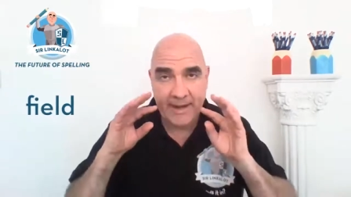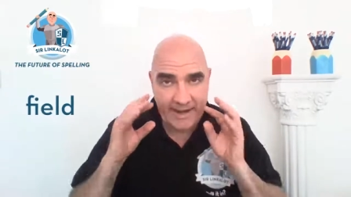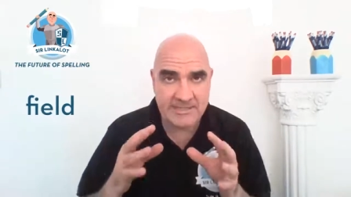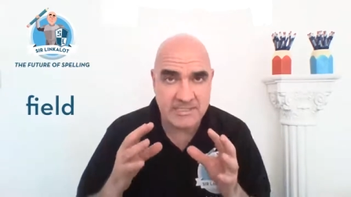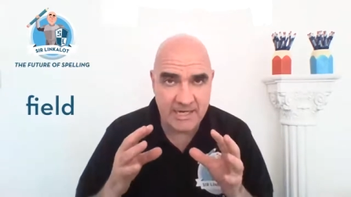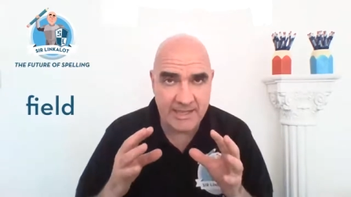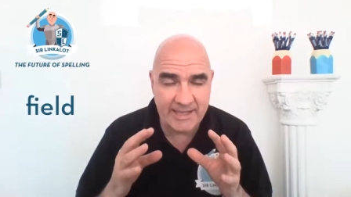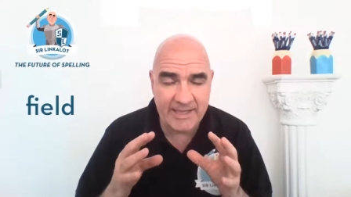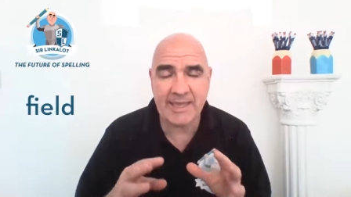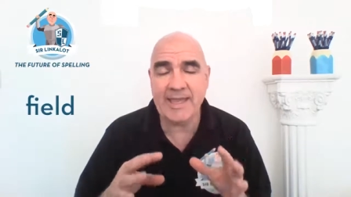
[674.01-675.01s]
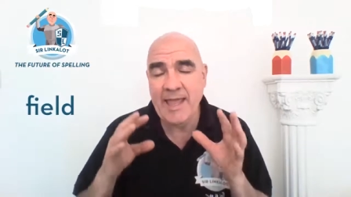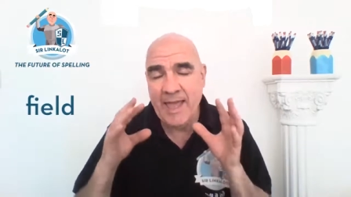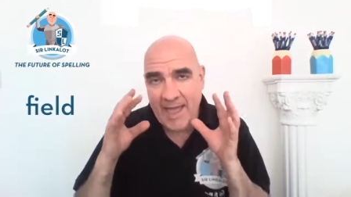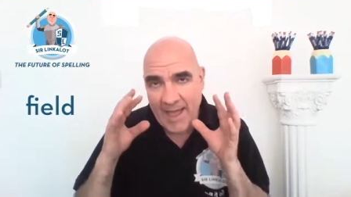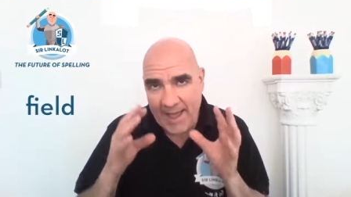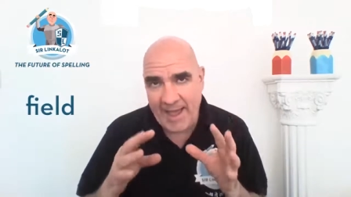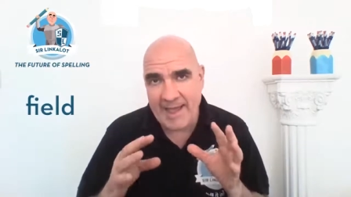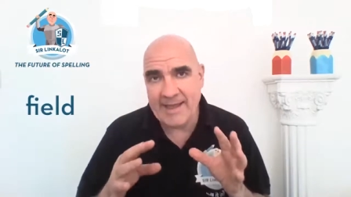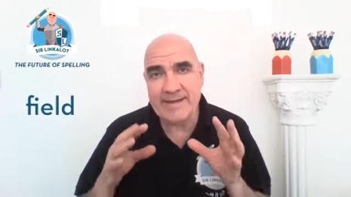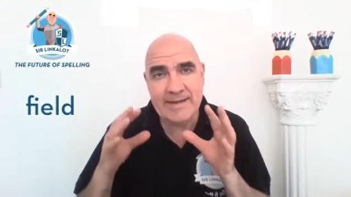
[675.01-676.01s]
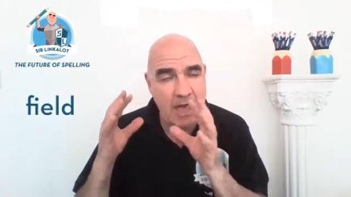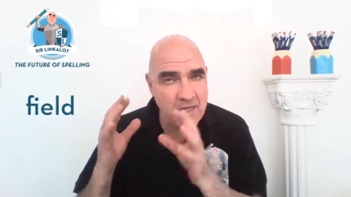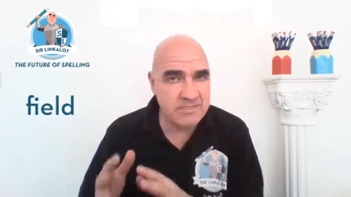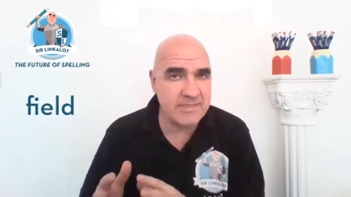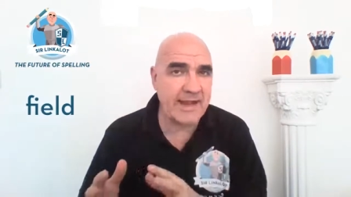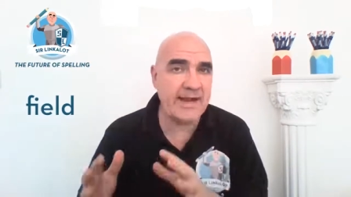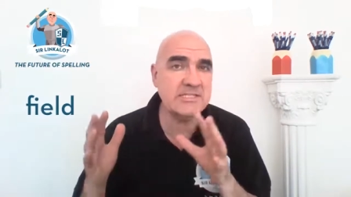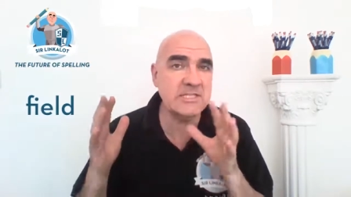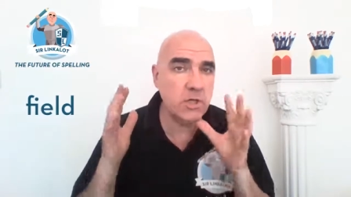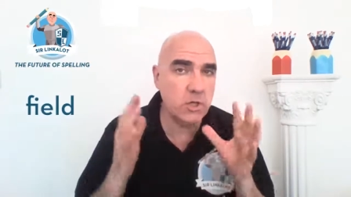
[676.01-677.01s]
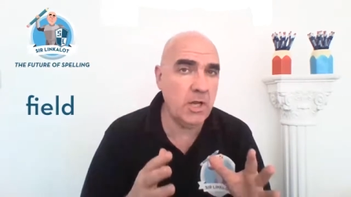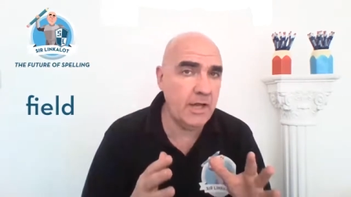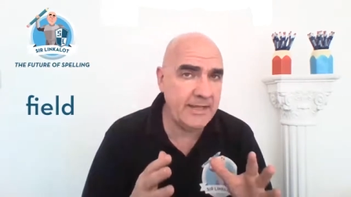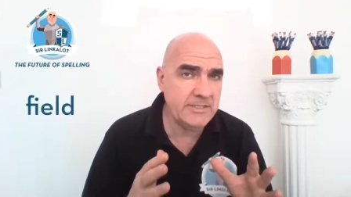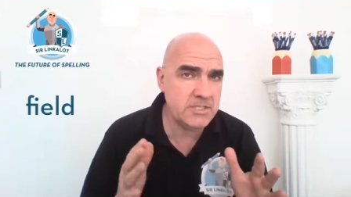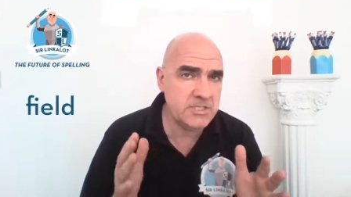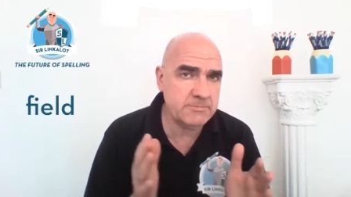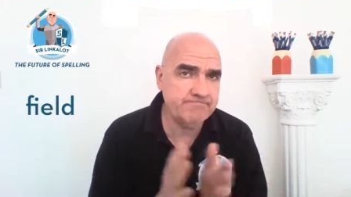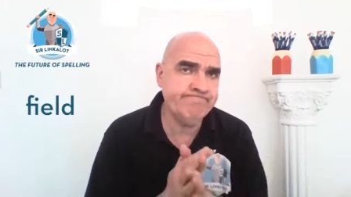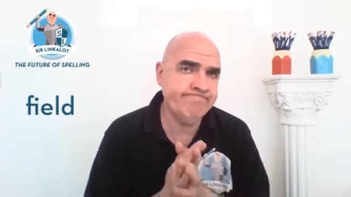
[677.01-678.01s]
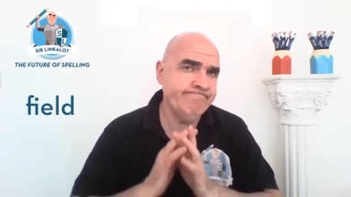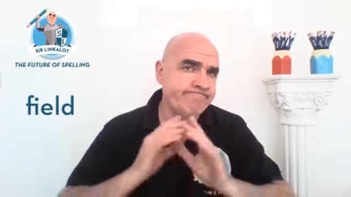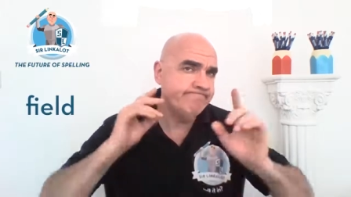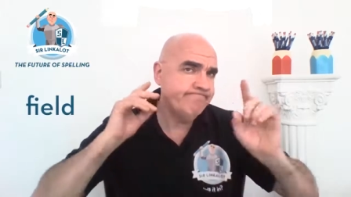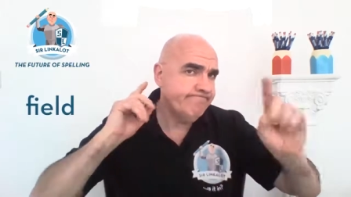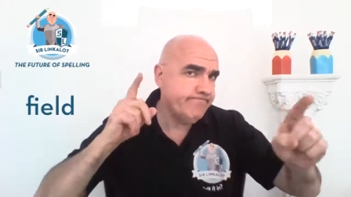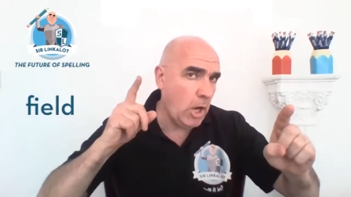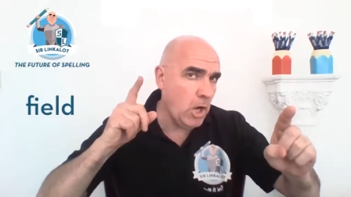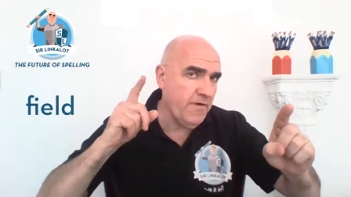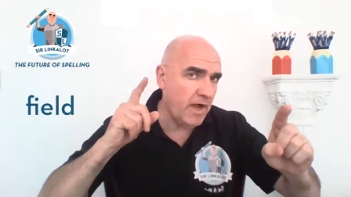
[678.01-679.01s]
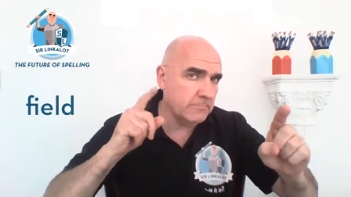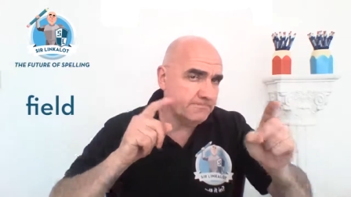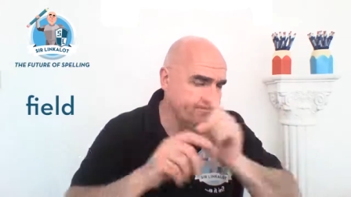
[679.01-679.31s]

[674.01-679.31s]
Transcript: Letter linking and things that look like letters. Over.